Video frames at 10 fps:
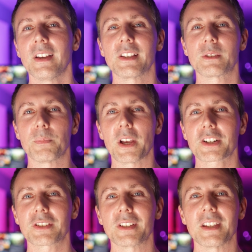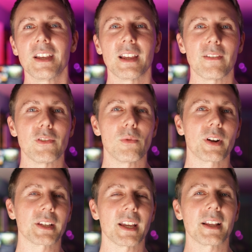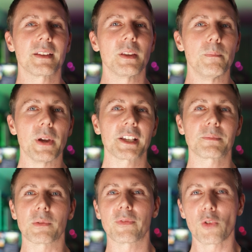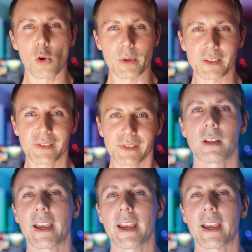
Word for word: especially if you want to get the best performance.